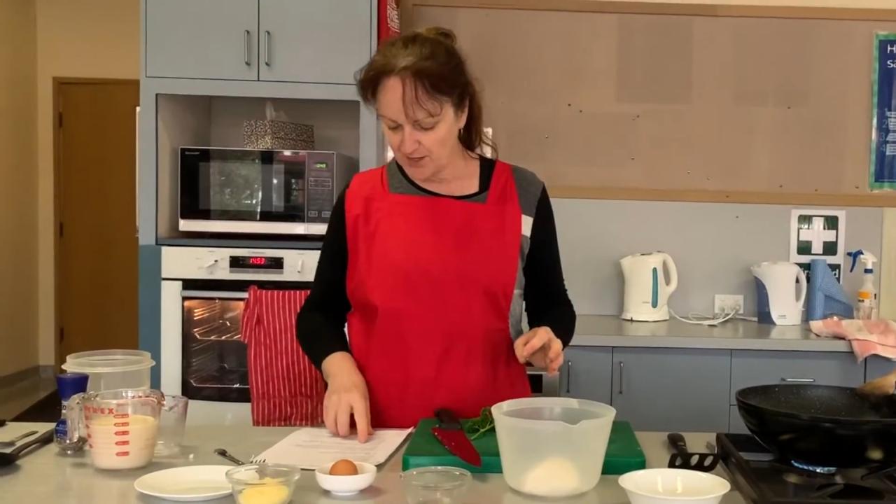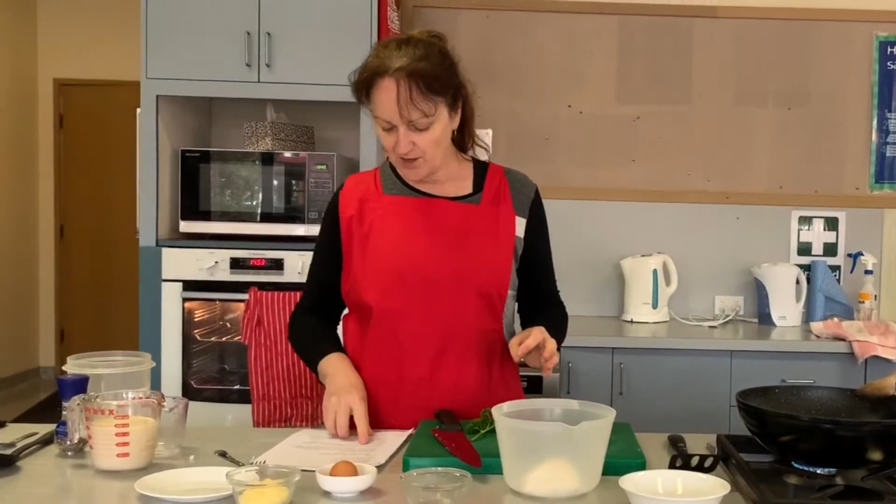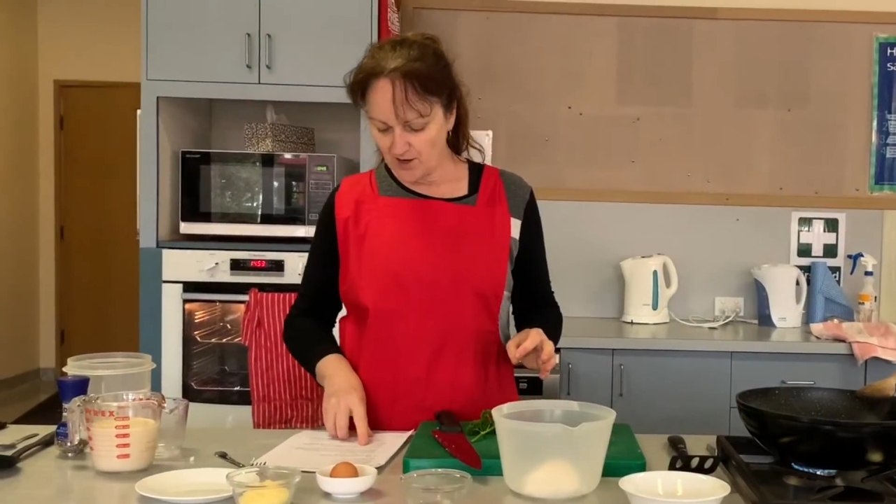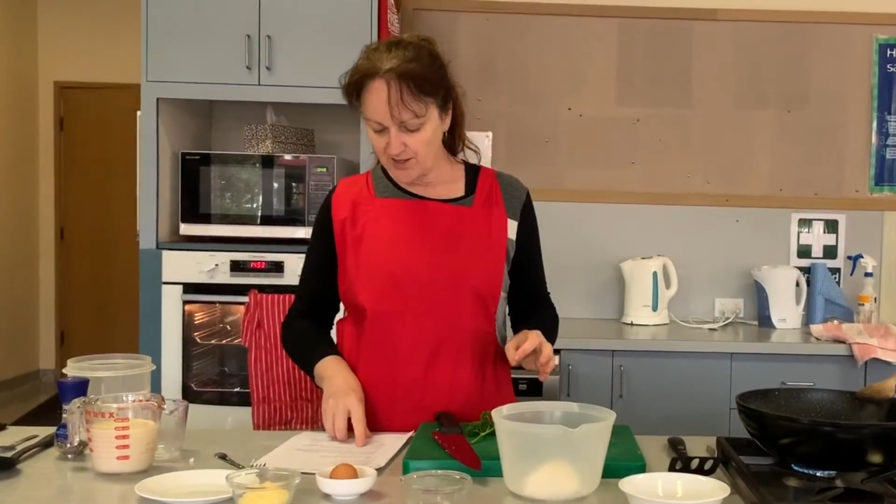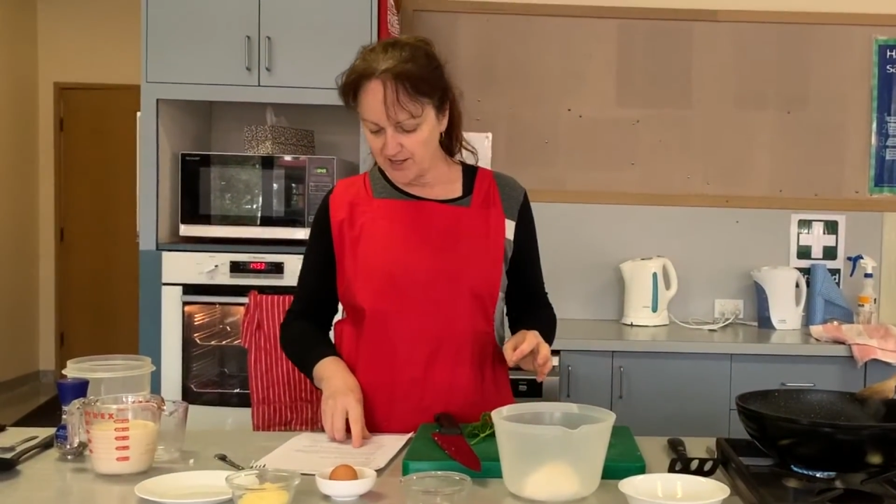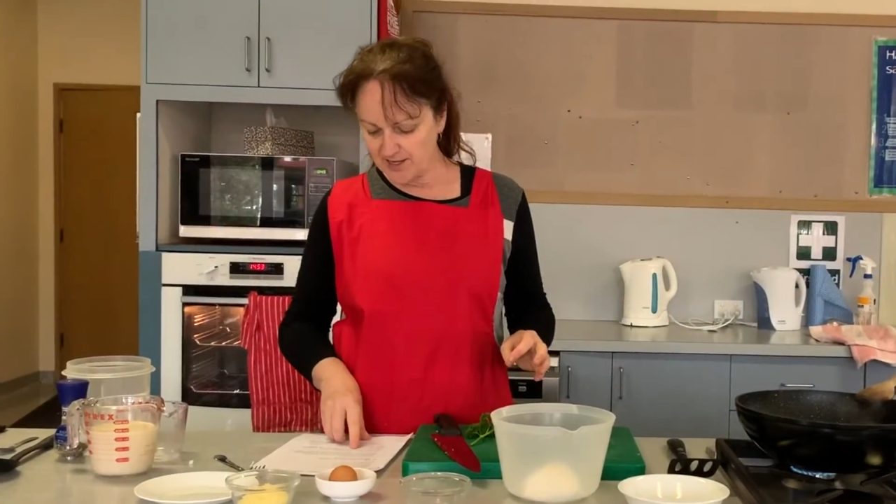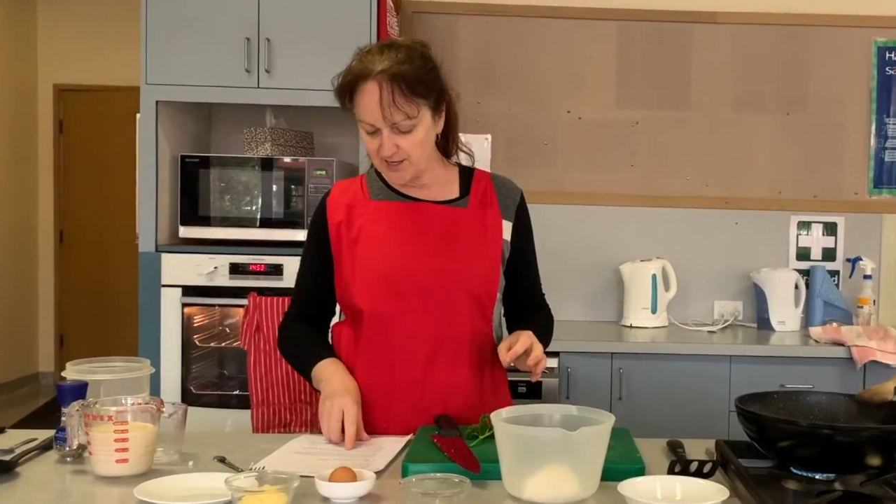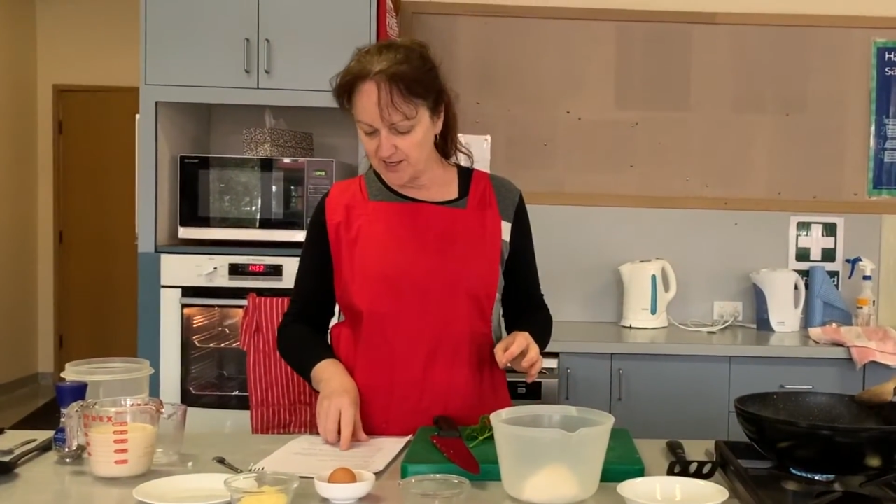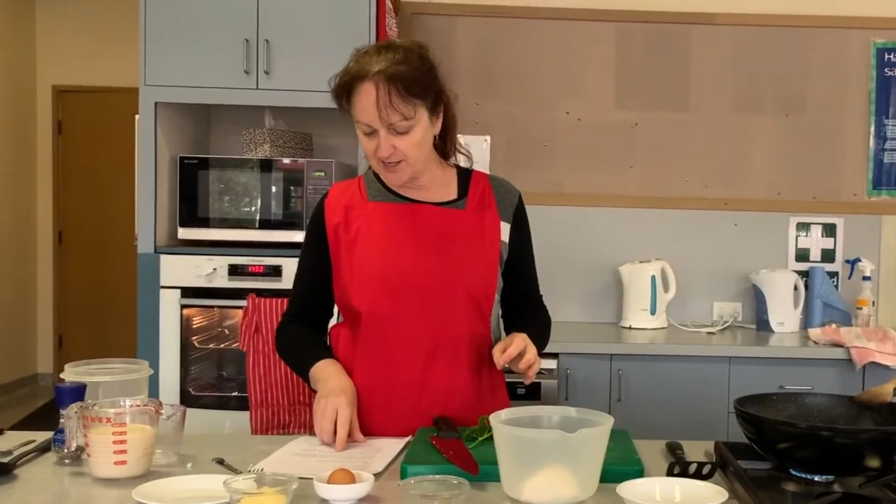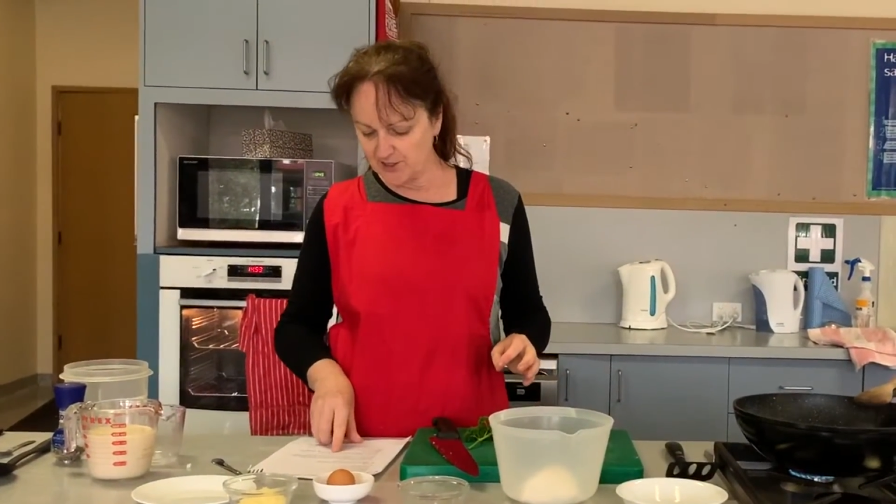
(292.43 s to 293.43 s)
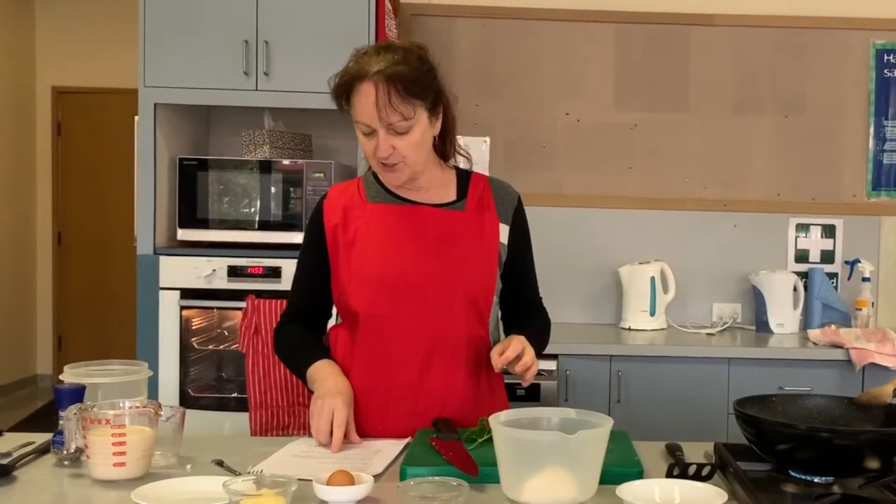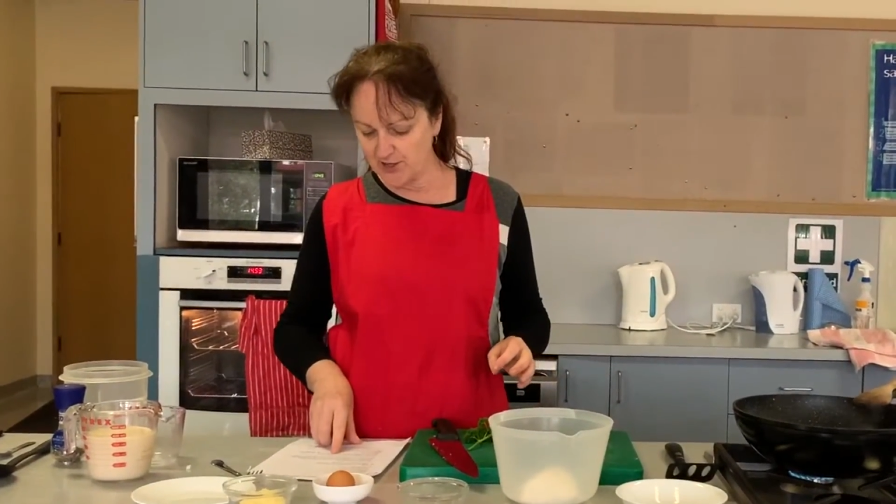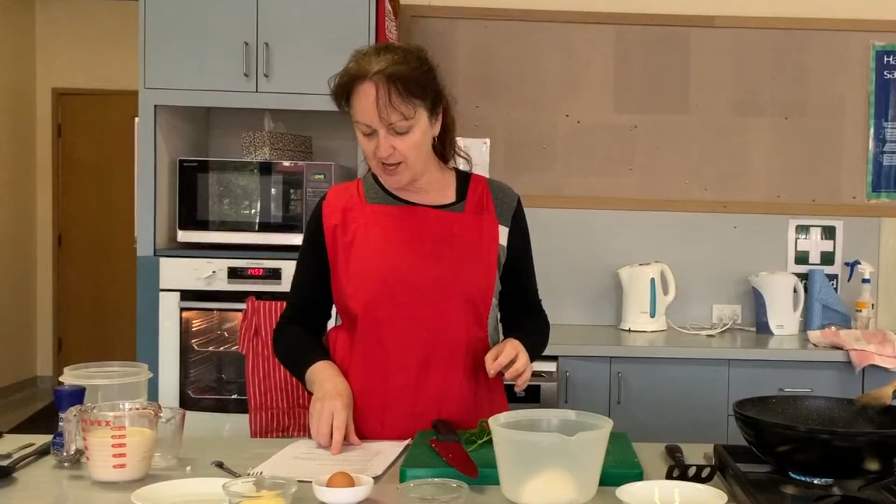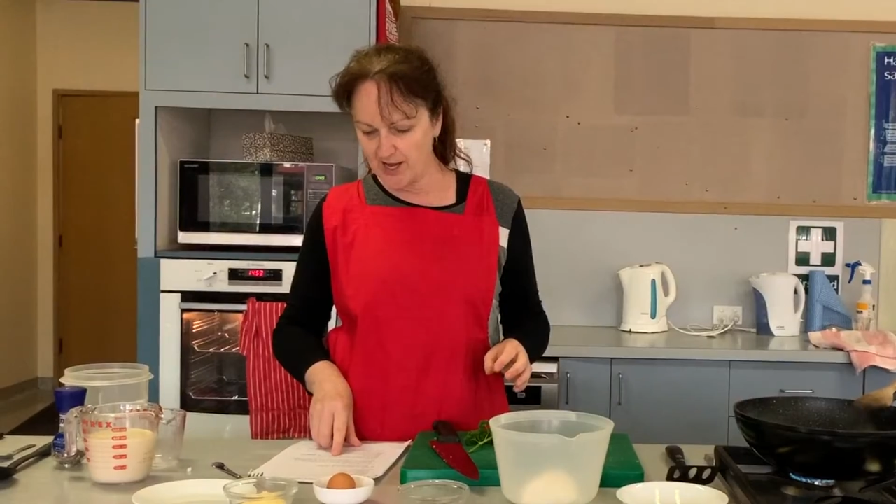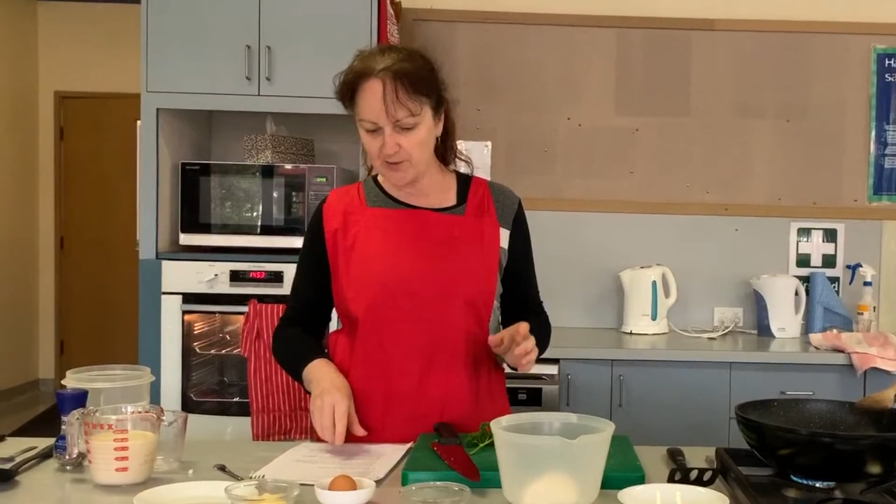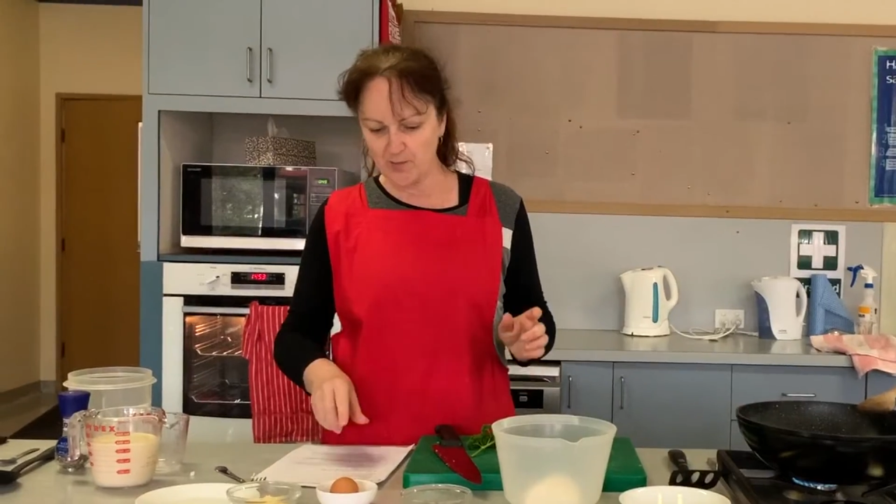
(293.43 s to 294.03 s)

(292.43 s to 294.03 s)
I then need to add